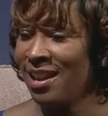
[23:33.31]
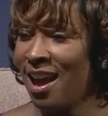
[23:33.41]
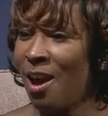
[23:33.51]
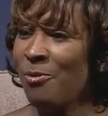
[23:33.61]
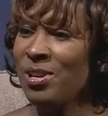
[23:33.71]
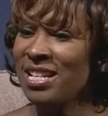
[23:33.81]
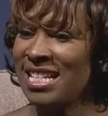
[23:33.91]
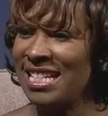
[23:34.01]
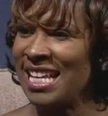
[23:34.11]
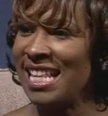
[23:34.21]
I want to
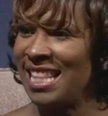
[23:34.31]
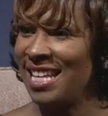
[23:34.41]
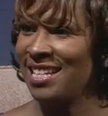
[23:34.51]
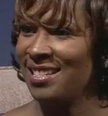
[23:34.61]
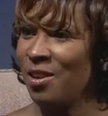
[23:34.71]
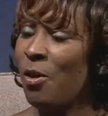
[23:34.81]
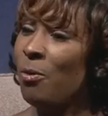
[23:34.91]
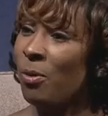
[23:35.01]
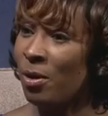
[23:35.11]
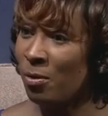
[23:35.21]
see this go
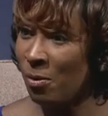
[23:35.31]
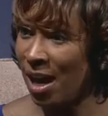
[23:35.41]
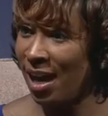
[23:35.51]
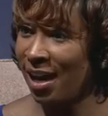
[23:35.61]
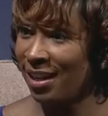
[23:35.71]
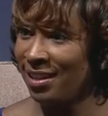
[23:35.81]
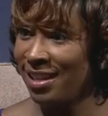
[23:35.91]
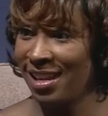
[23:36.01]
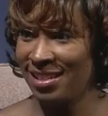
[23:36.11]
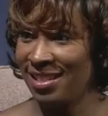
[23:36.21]
worldwide,
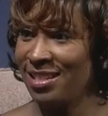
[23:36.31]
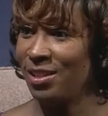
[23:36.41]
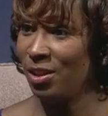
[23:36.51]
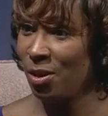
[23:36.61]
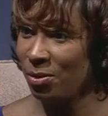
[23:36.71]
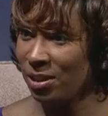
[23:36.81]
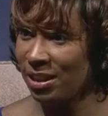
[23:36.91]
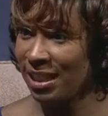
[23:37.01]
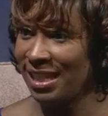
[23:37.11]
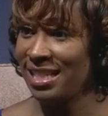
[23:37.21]
not just
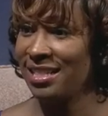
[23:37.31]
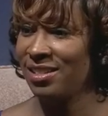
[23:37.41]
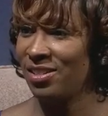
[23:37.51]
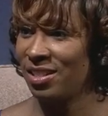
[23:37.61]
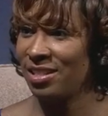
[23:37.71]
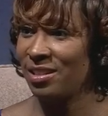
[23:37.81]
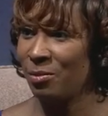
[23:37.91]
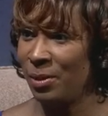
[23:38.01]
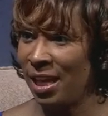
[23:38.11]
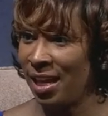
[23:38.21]
locally. This is just the
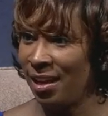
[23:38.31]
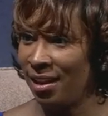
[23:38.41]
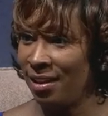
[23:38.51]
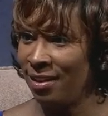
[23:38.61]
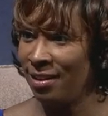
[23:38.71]
beginning.